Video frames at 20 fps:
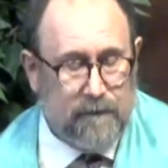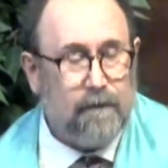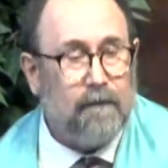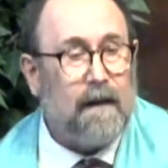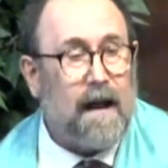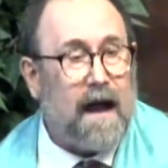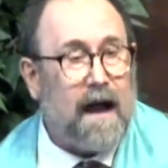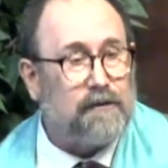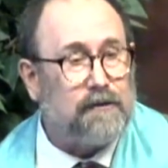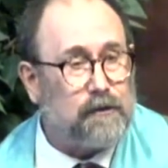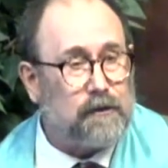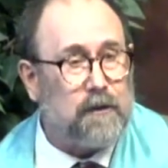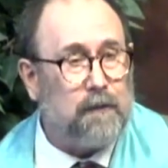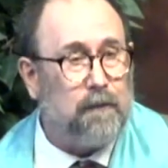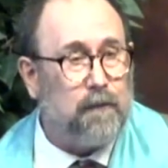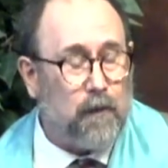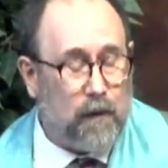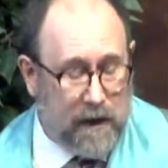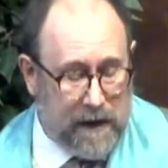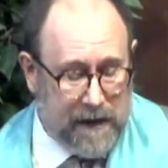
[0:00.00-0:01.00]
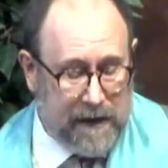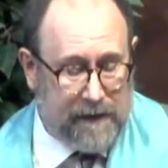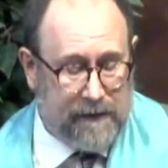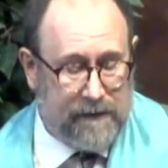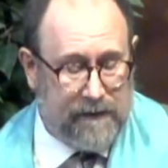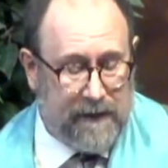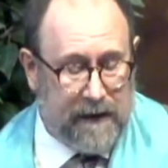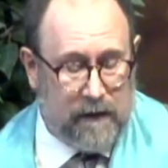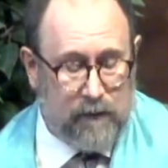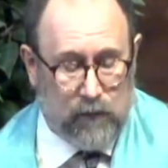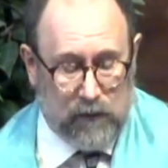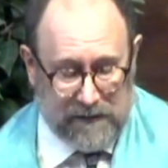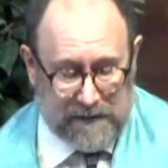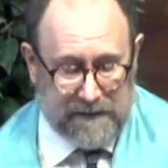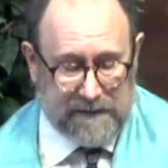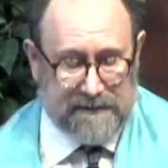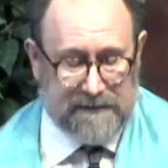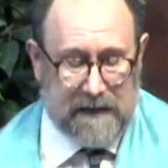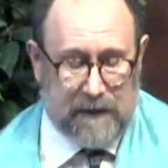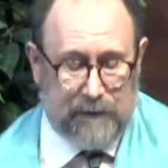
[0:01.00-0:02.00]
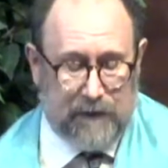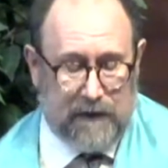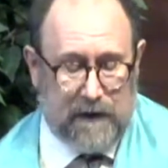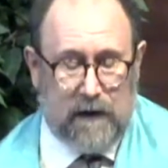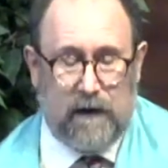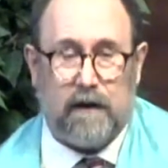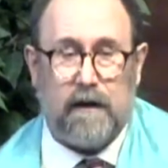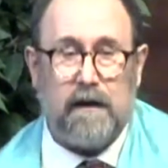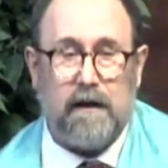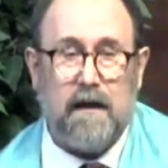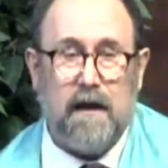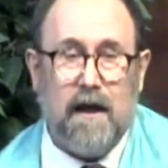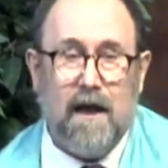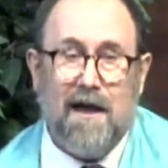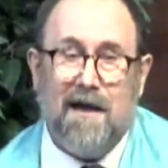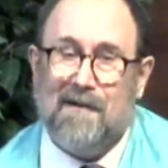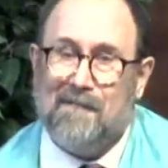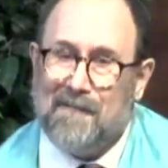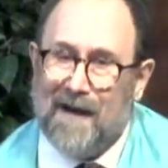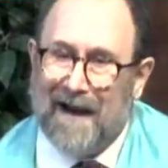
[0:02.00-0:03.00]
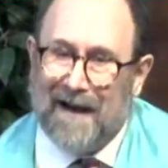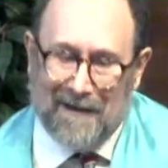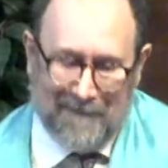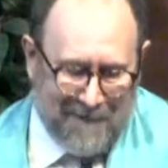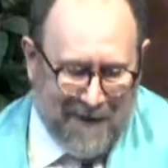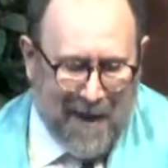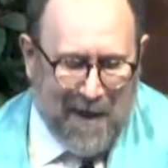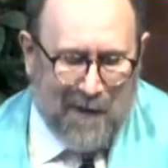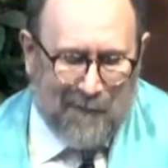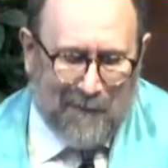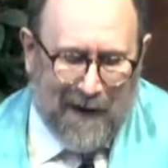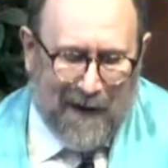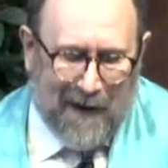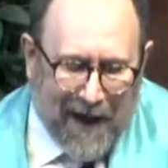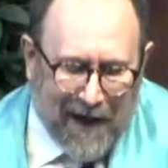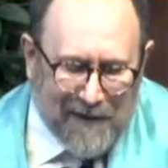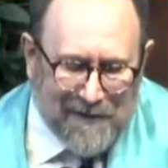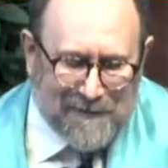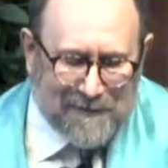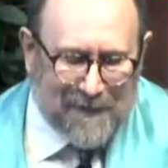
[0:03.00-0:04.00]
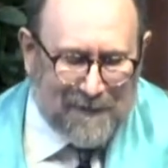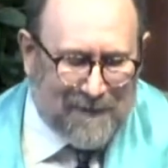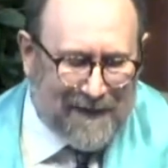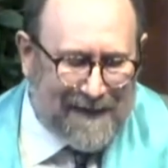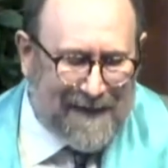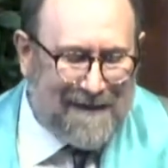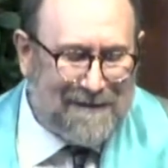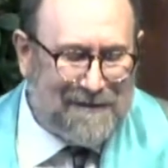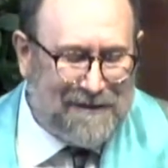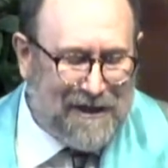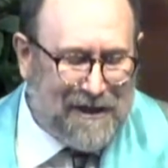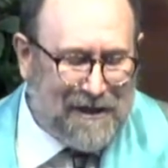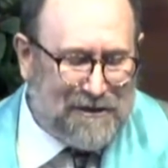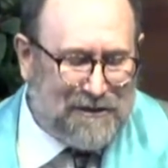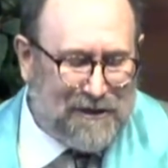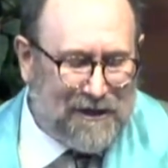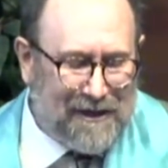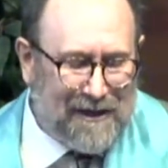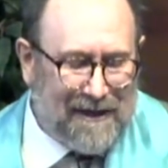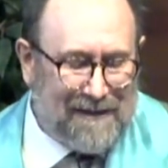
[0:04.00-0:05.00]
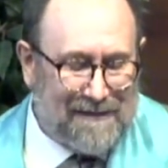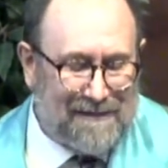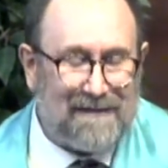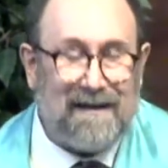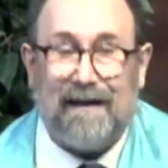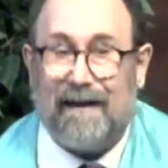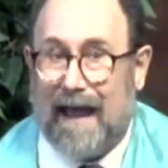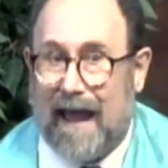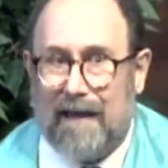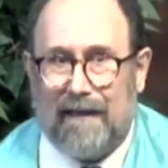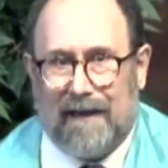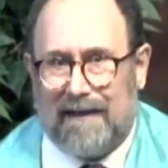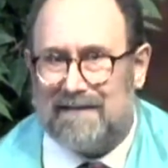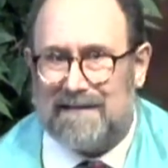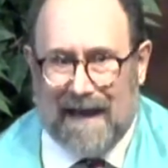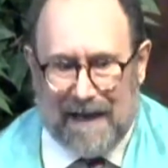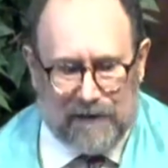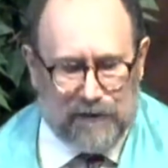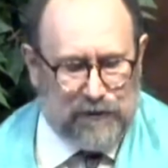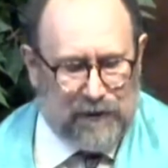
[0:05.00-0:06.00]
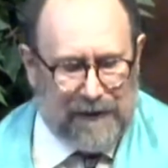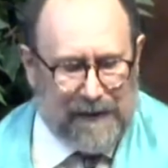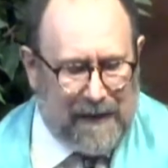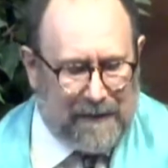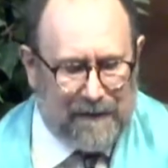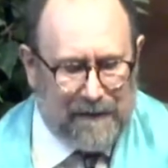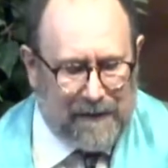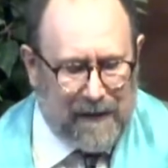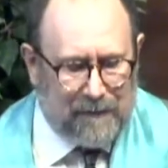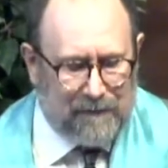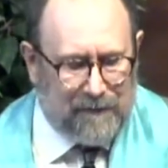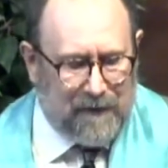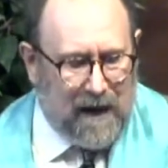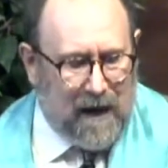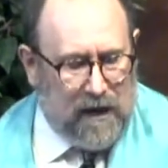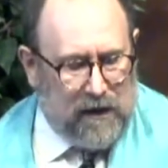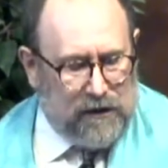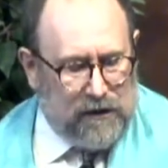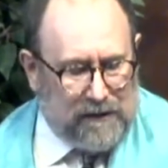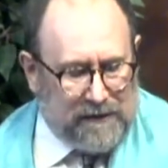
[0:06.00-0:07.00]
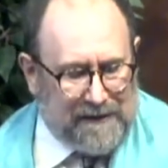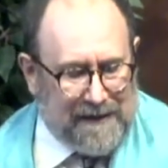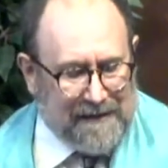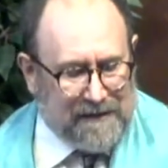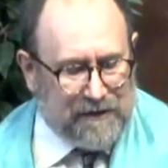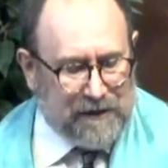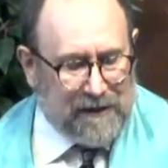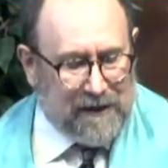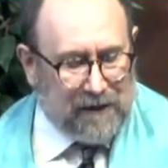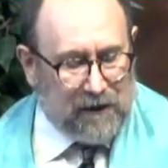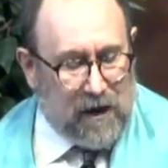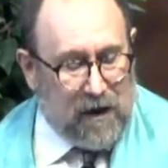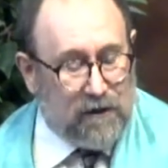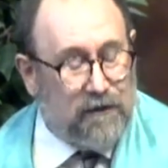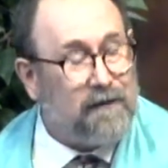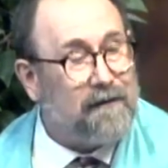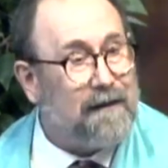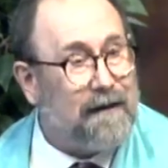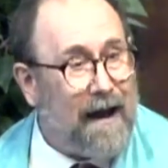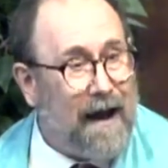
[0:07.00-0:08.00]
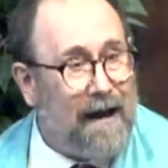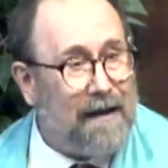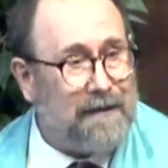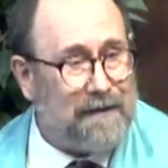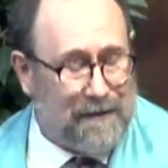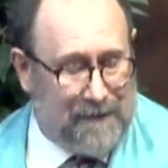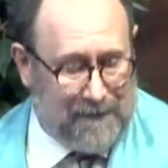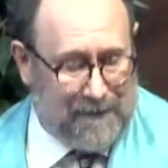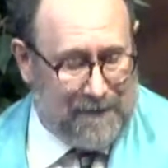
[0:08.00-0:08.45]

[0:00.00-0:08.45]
I took a break, then went to seminary, but my husband began teaching and has actually ended up teaching it longer than I did.